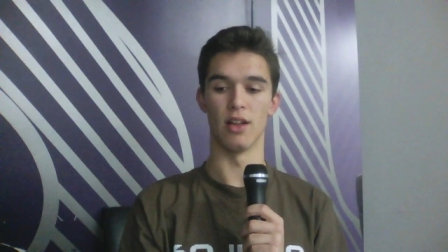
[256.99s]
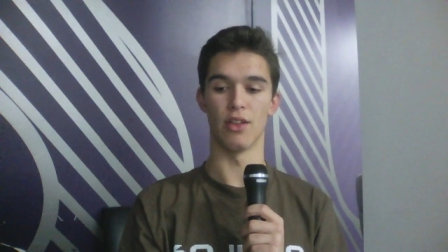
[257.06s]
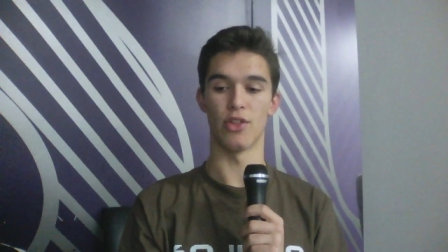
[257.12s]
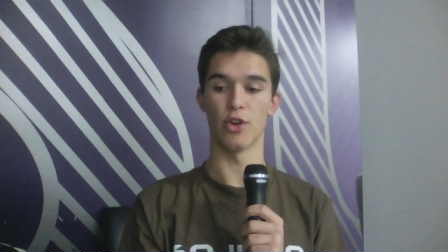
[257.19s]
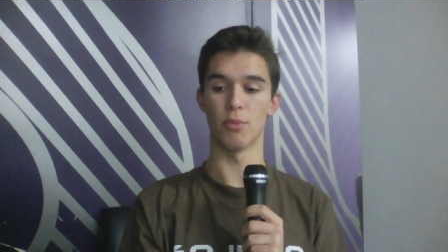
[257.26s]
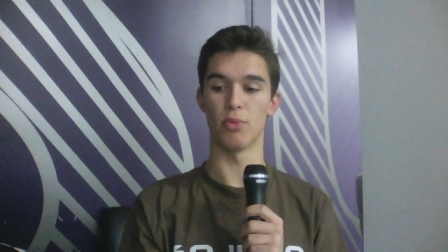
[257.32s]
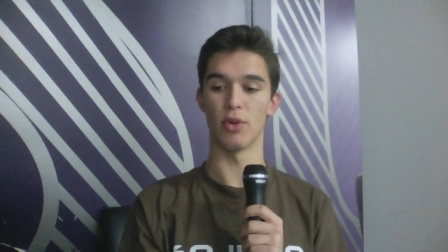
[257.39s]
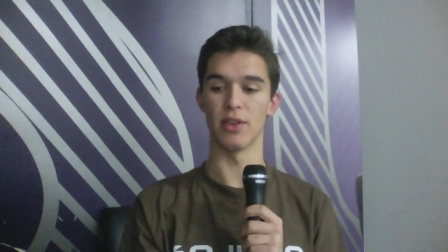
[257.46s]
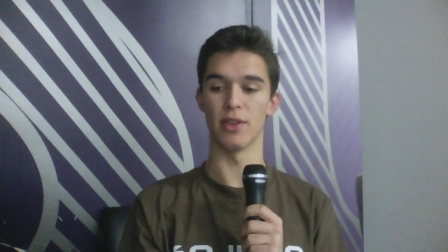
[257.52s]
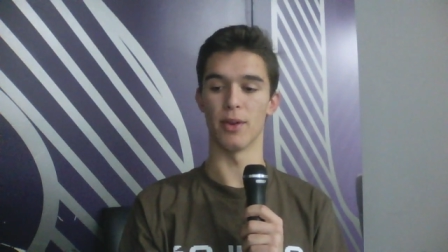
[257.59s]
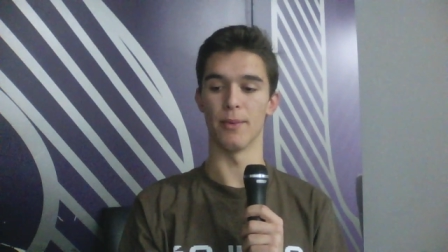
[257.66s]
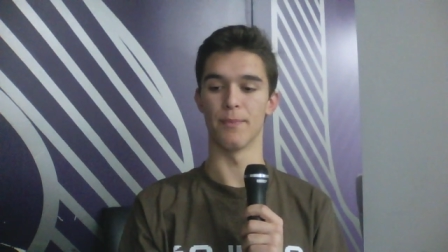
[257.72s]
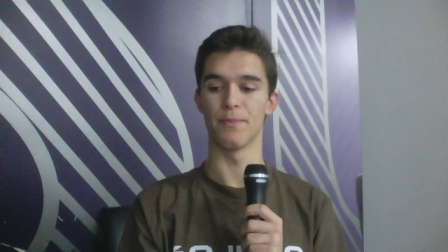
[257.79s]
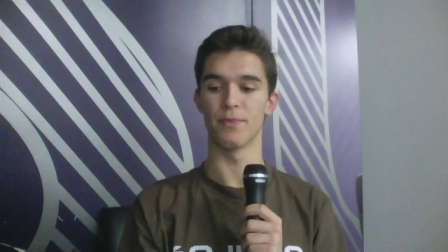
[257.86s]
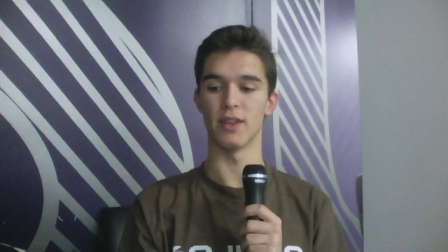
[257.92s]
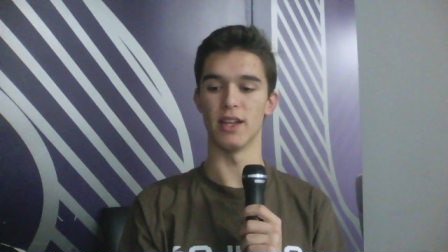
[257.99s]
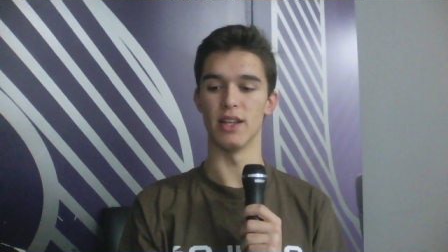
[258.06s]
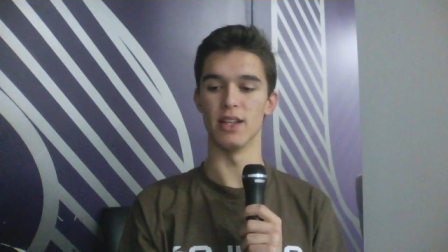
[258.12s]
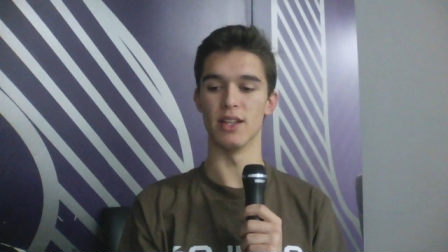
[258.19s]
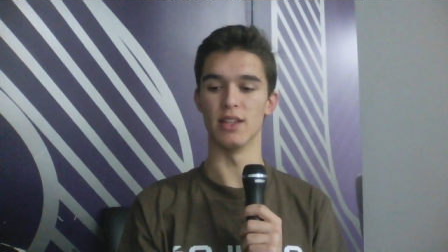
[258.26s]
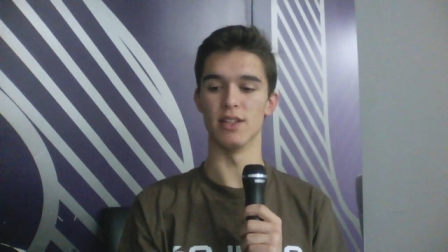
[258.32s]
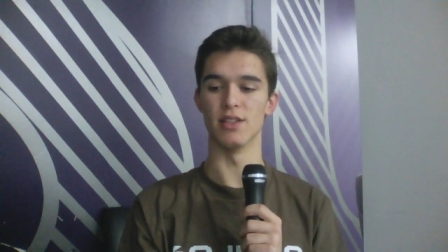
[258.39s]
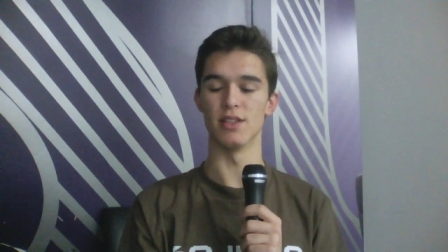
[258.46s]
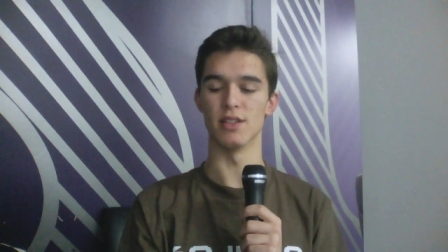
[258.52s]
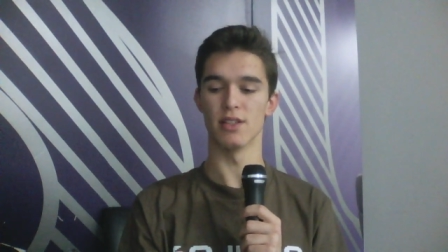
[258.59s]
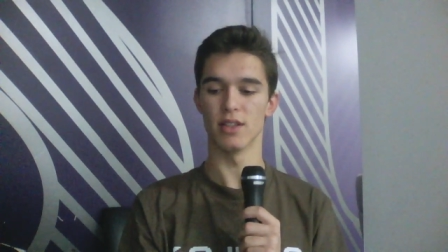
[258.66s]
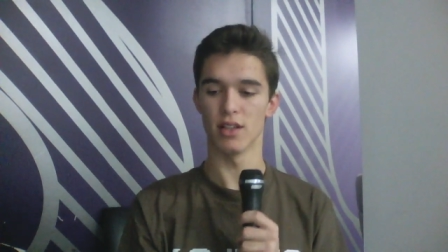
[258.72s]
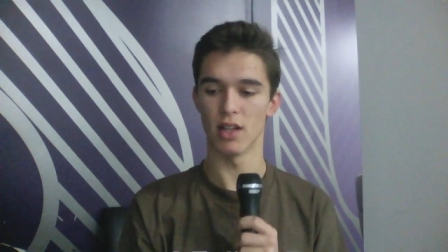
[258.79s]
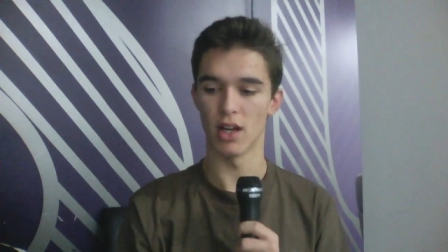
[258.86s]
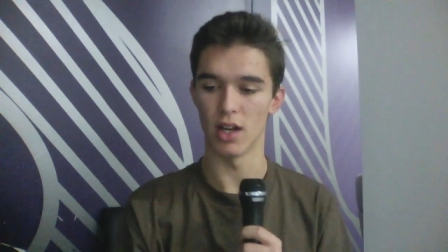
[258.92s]
third point though is
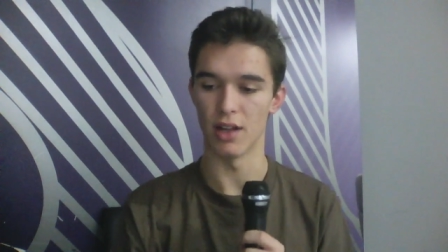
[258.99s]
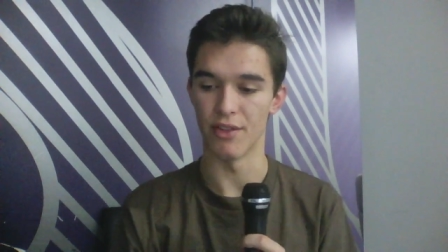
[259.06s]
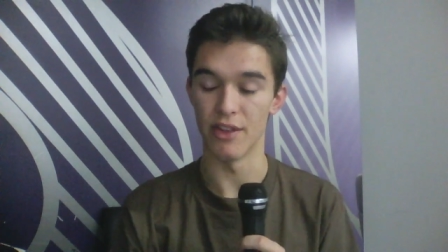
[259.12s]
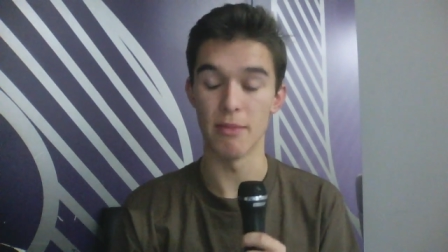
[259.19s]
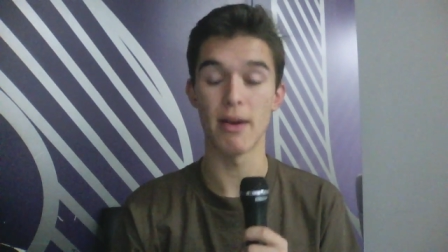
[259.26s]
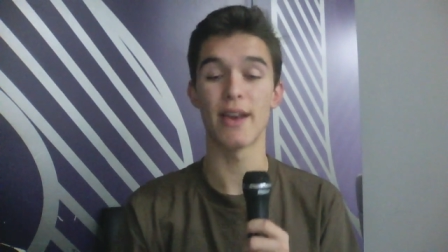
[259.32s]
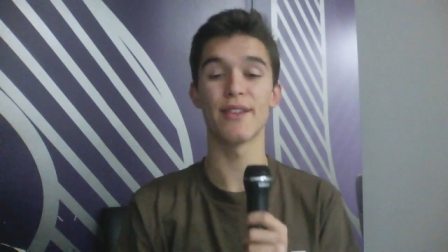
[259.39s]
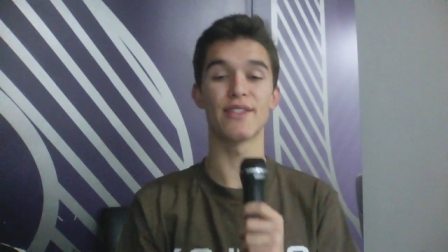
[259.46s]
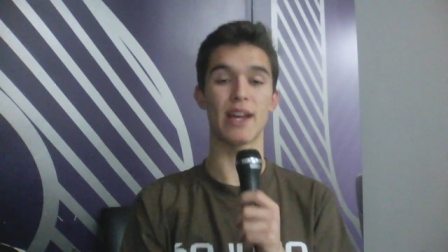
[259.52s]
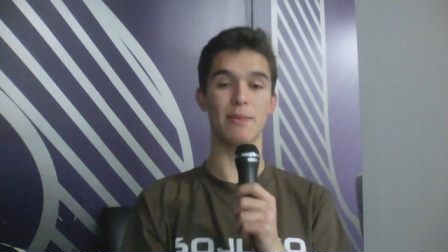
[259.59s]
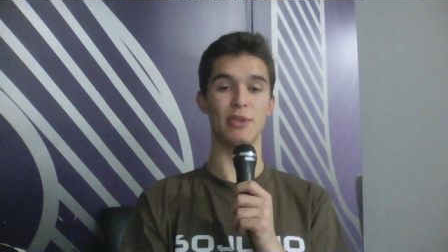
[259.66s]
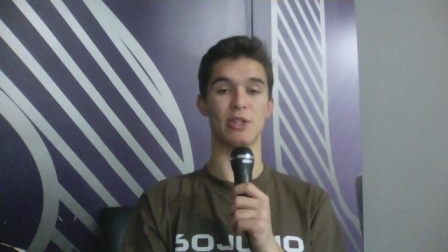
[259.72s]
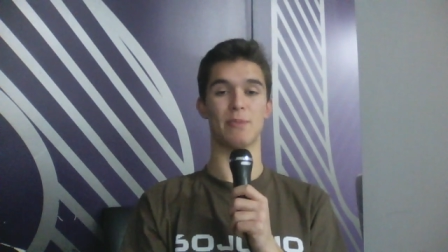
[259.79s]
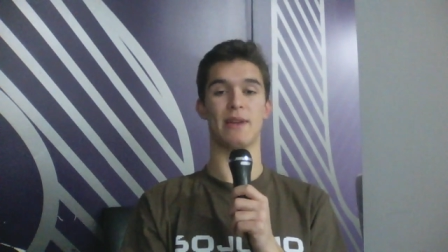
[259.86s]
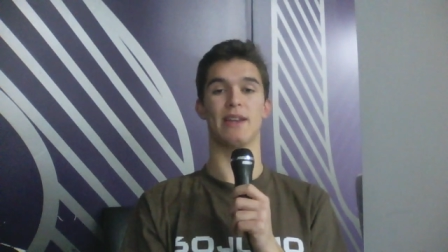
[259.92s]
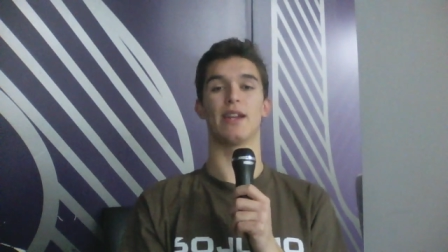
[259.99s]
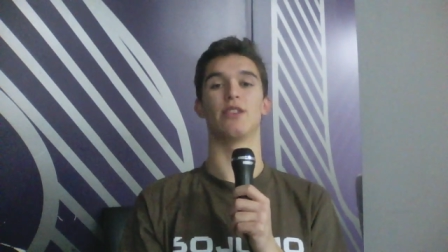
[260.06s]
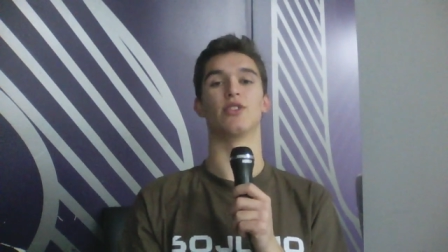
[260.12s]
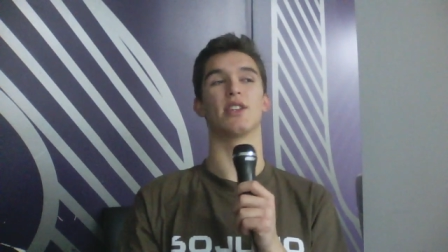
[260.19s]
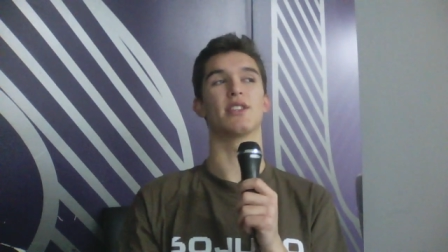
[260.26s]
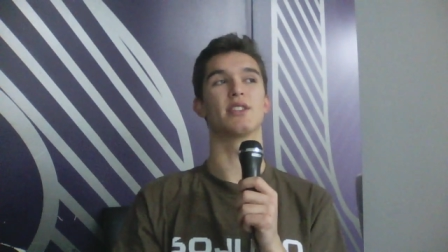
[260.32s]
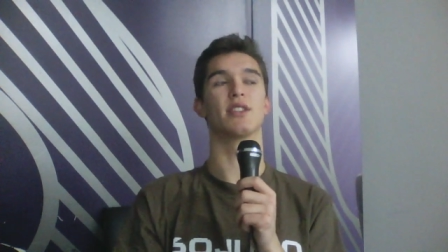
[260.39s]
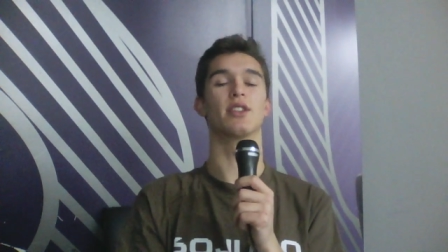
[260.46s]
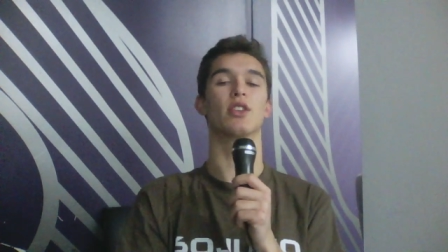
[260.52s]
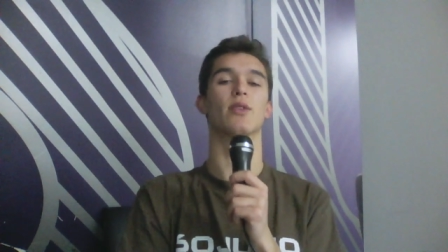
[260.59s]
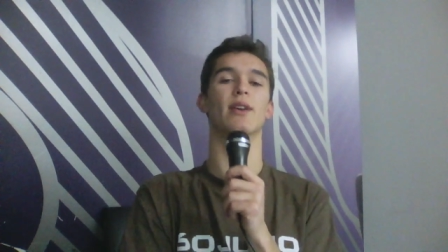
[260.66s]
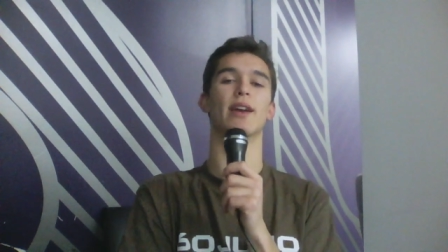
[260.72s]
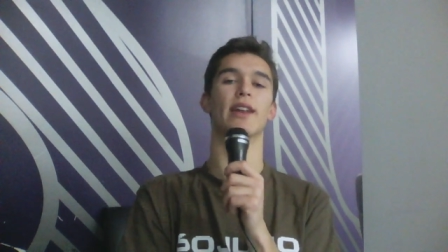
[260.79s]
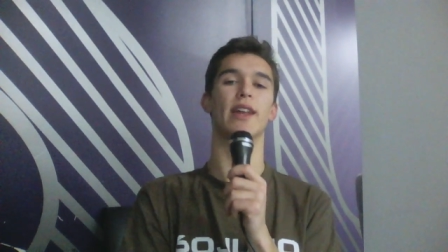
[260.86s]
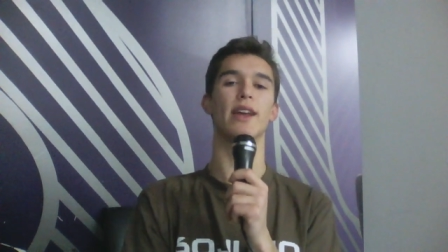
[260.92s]
uh, the amount of time you spend digesting
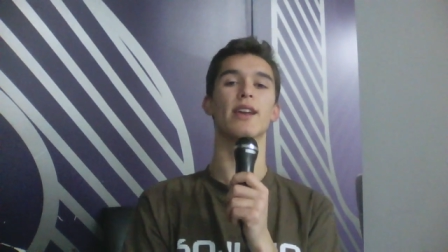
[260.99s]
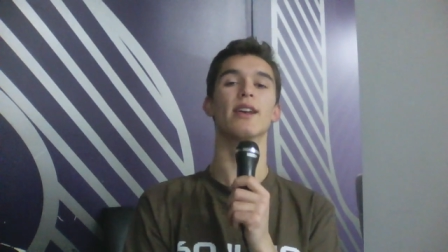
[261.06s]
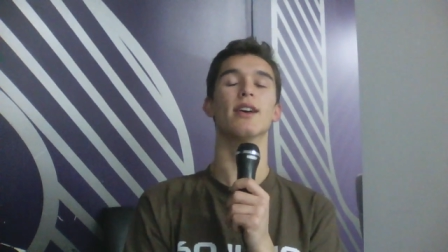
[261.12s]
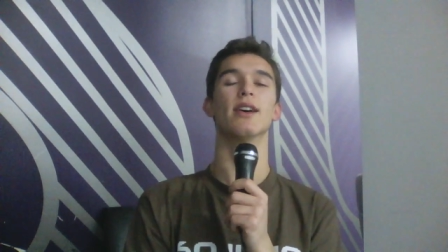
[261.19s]
during a day.